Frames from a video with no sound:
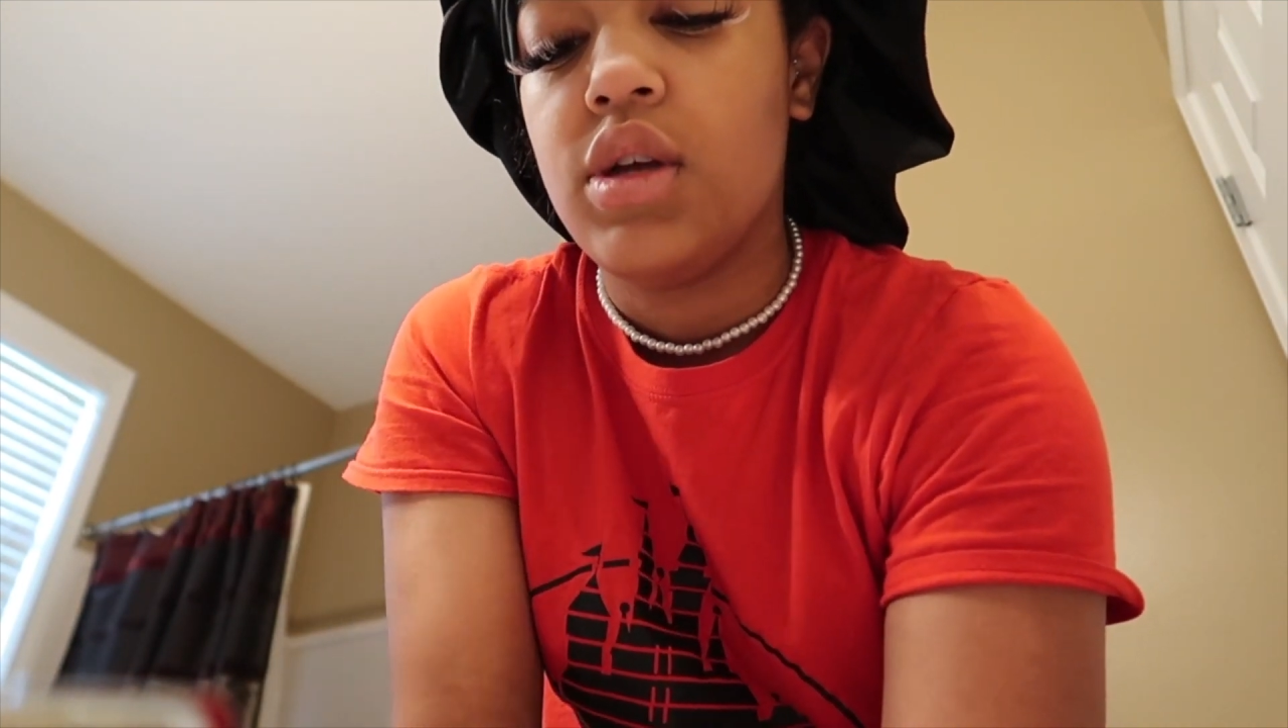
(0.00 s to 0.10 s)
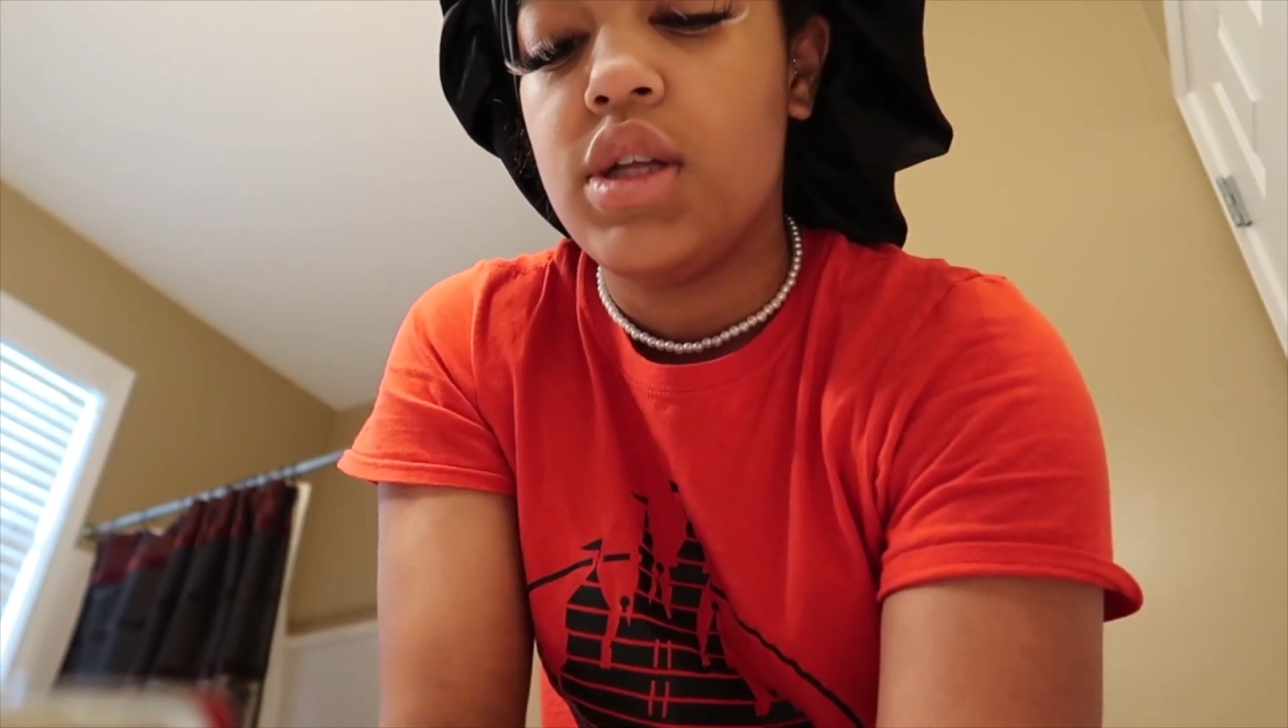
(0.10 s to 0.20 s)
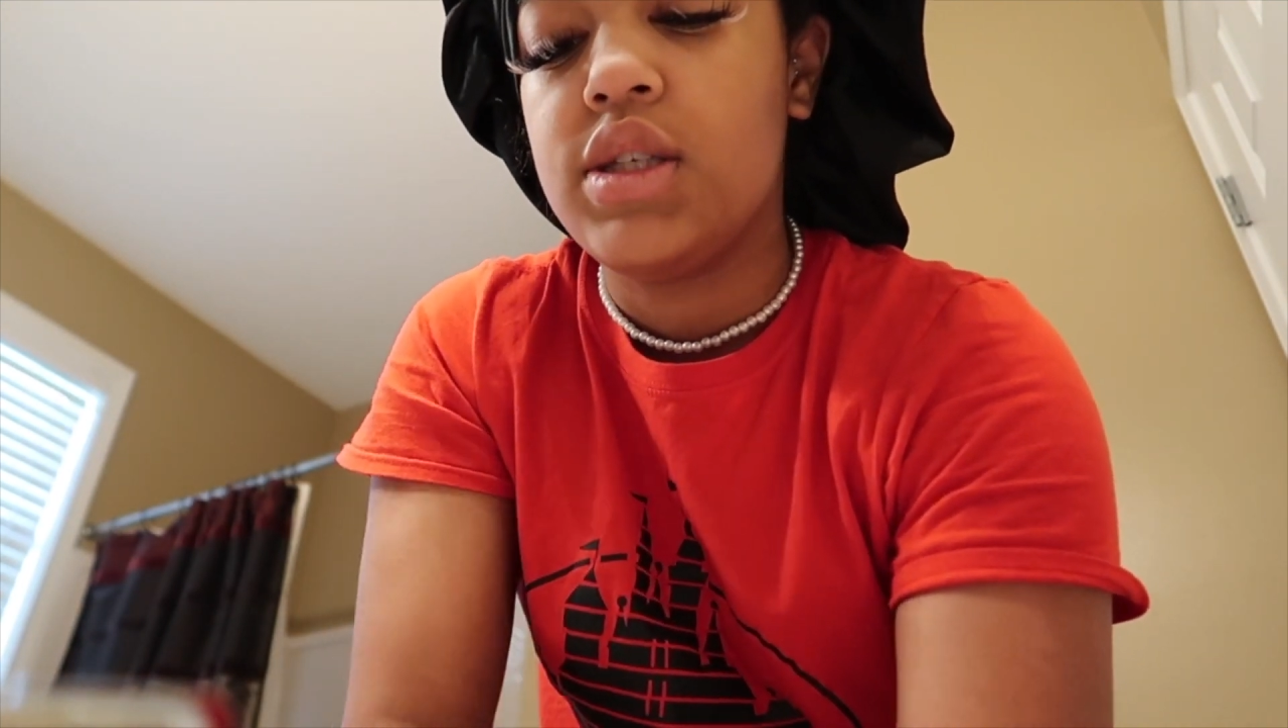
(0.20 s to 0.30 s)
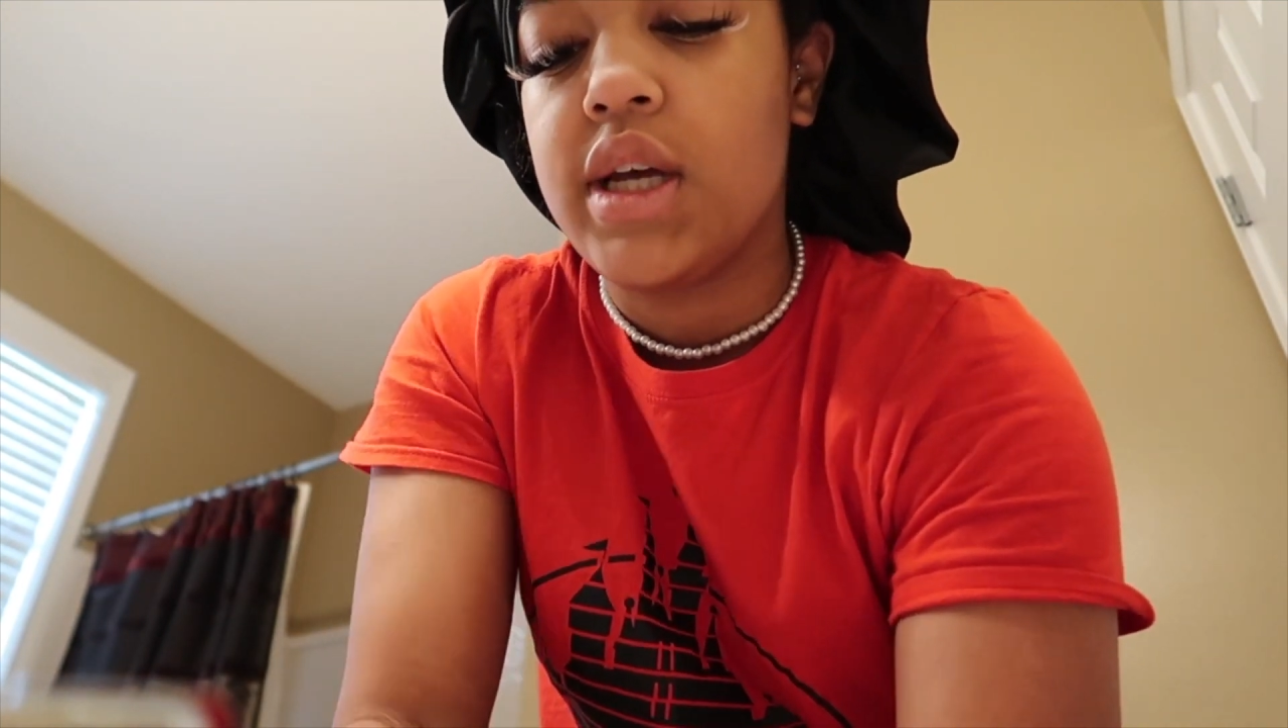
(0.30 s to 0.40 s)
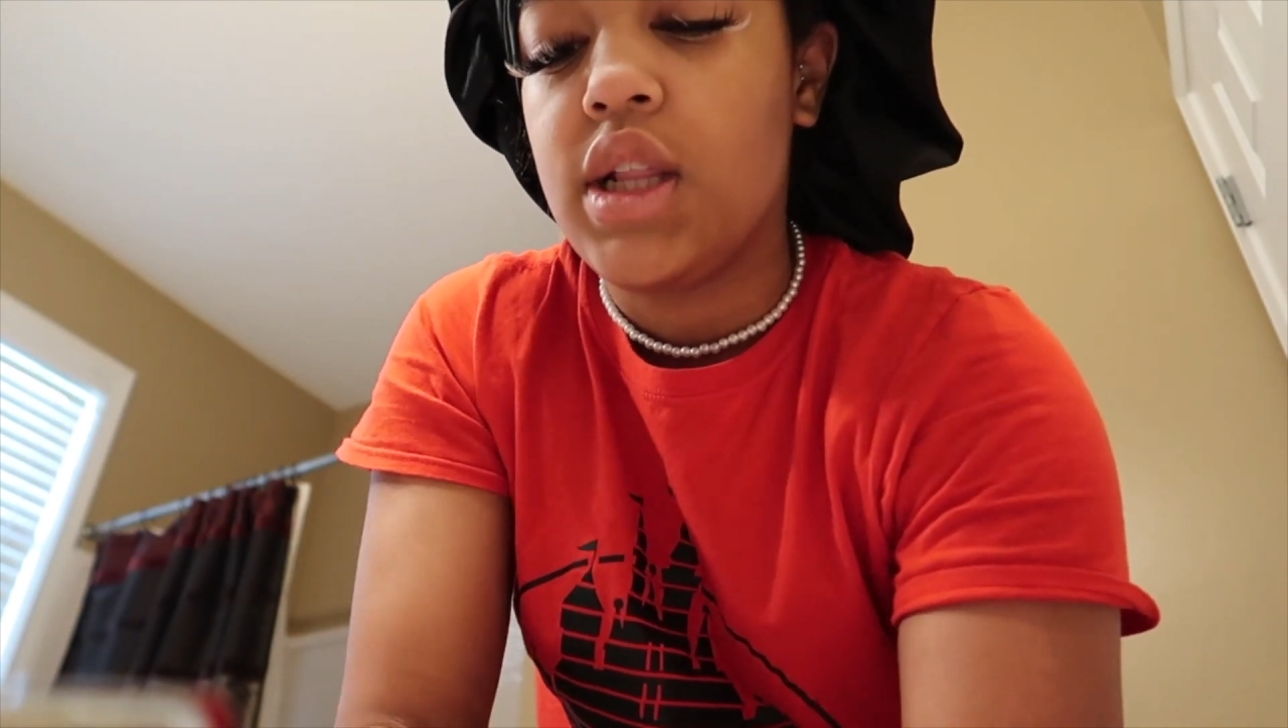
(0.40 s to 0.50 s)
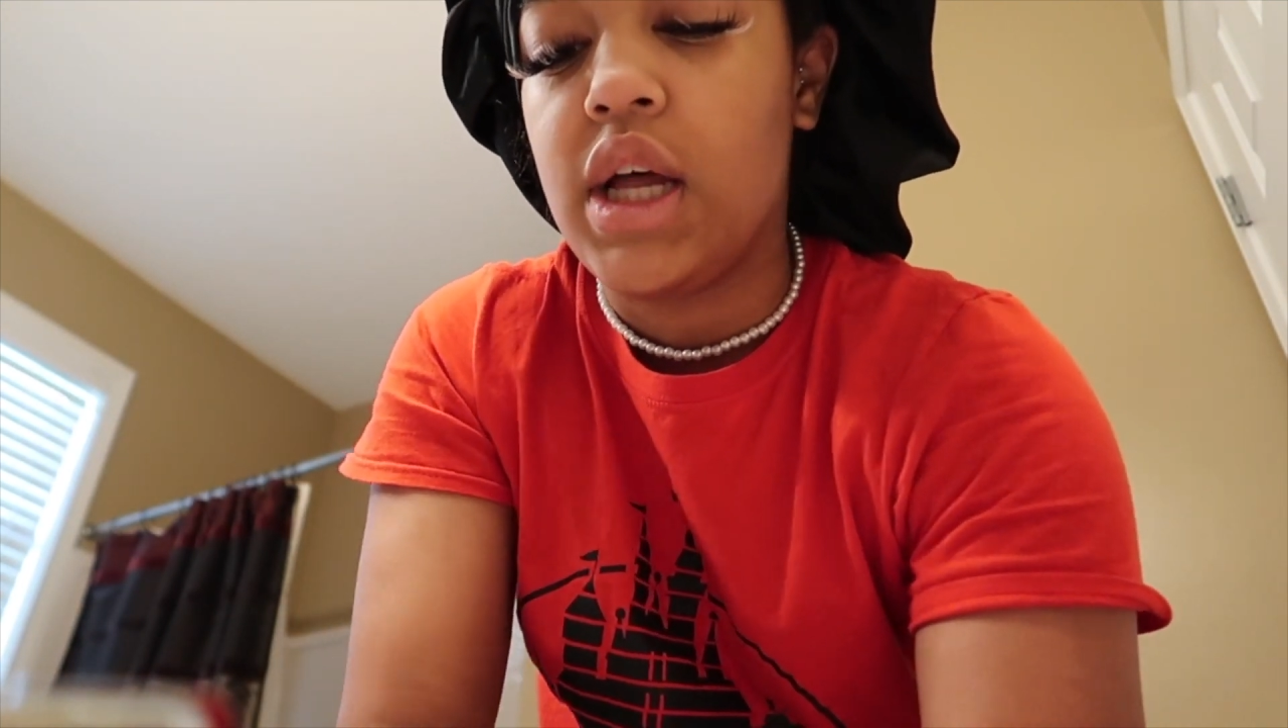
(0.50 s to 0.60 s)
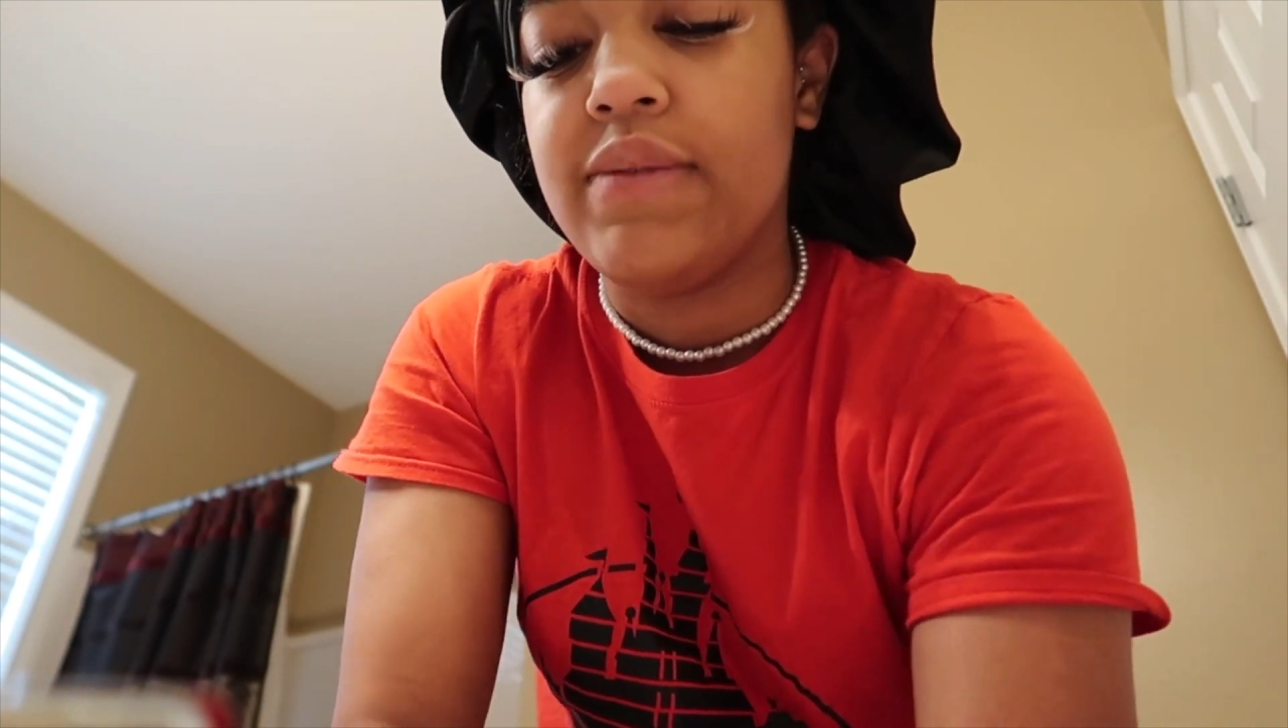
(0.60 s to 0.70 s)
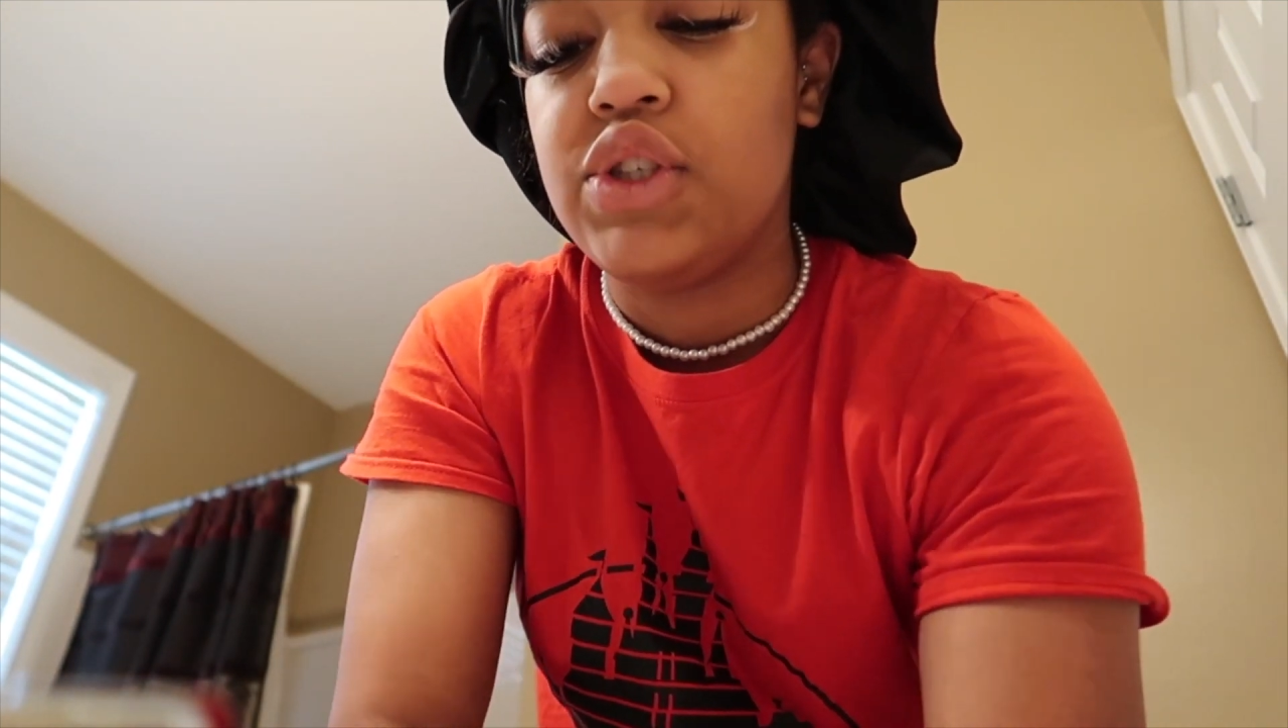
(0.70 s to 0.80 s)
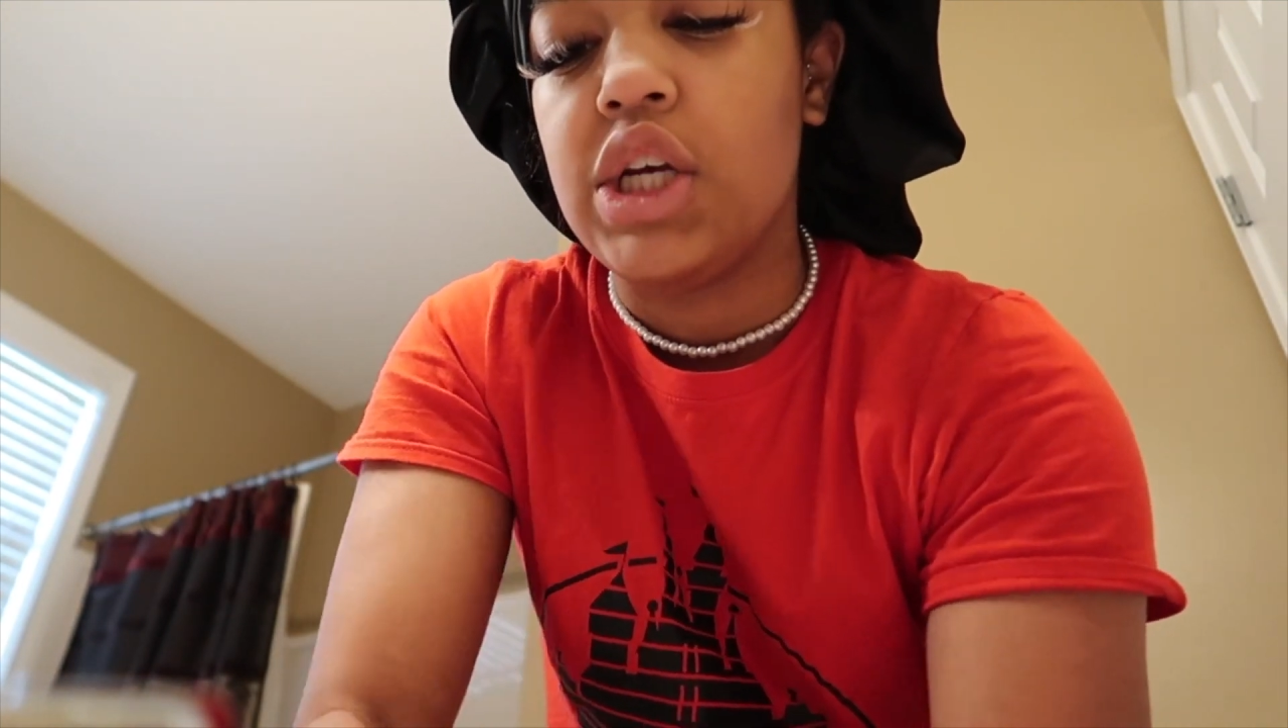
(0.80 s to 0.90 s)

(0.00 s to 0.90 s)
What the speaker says: It's like life